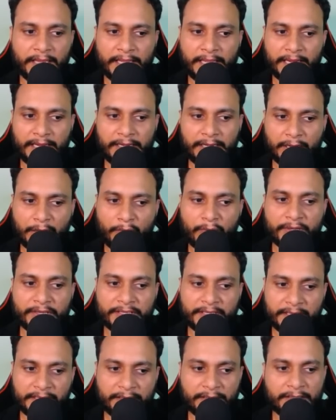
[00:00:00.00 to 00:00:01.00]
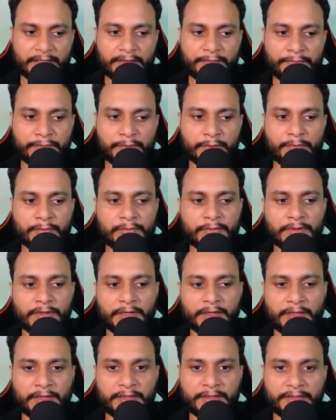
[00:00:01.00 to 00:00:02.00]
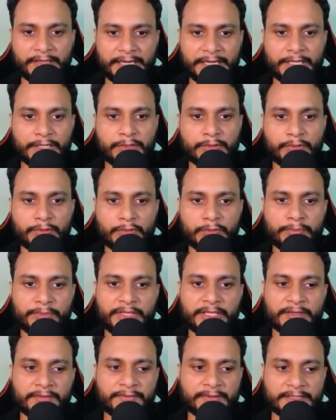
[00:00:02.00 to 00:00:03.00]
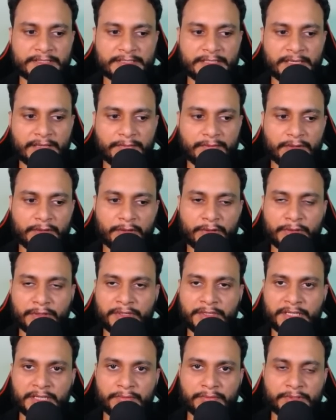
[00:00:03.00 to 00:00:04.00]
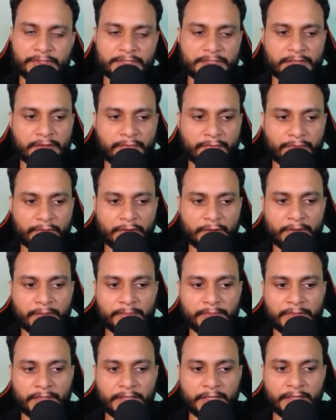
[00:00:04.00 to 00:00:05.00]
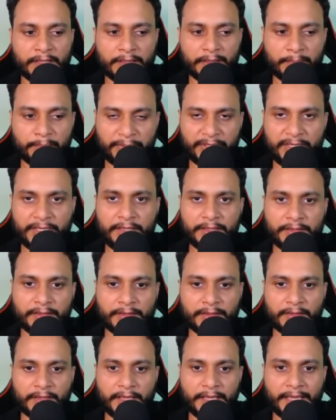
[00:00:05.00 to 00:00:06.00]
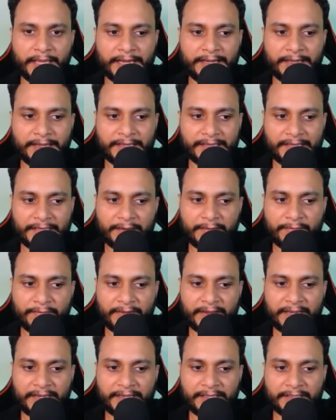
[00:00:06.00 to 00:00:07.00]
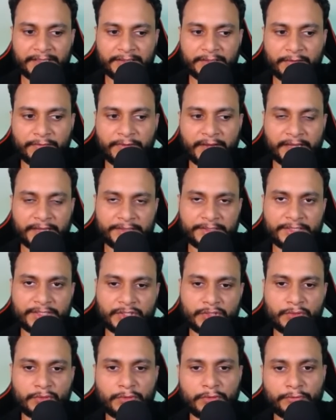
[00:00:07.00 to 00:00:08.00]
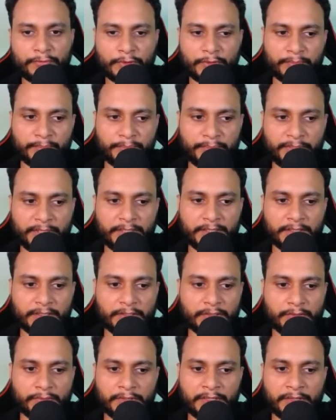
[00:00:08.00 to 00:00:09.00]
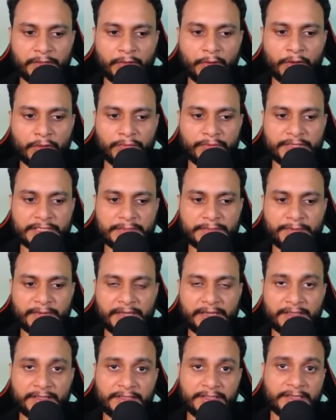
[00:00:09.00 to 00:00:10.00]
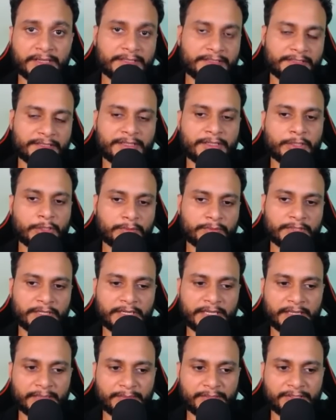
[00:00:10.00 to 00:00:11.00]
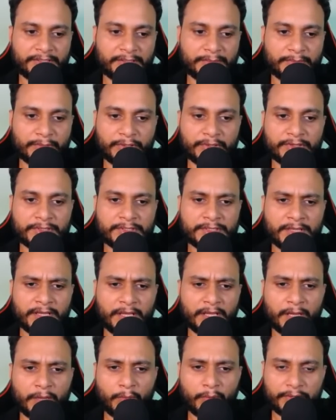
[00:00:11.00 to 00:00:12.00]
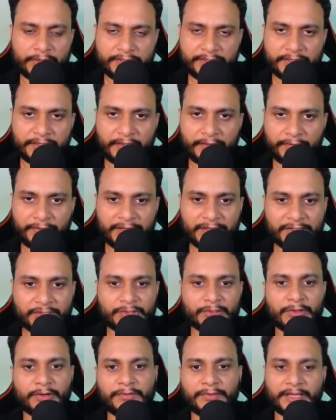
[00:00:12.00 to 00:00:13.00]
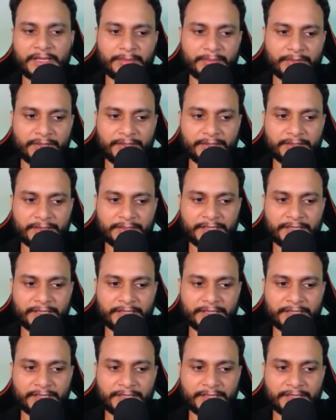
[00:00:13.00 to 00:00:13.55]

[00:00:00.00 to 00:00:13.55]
And now again, if you try to do BFS, level order traversal, from B, and again finding the farthest node from B, you will always find the other end of the diameter, because What is the definition of diameter?